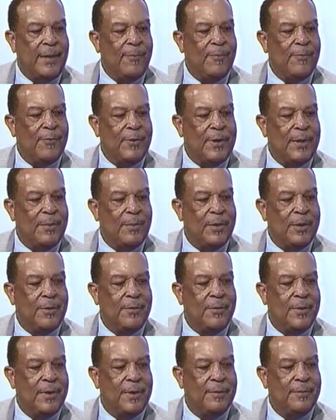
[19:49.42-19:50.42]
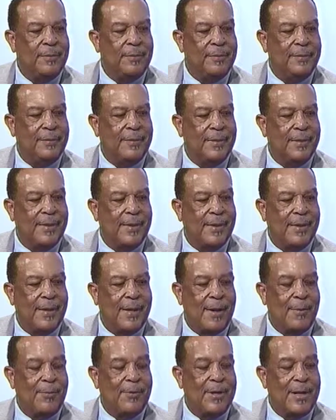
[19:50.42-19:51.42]
James Fred McGriff.
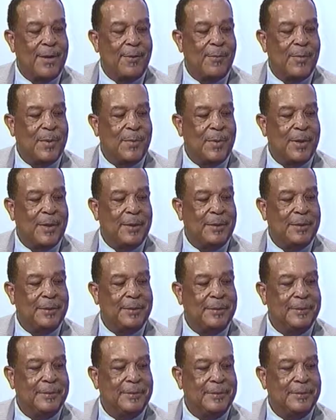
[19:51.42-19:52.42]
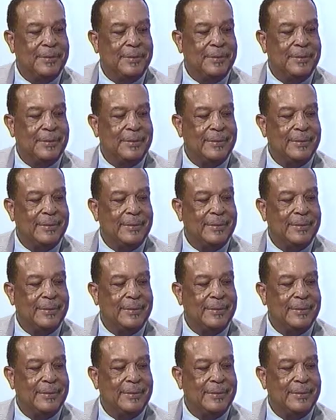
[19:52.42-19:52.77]
I'm trying to remember all these.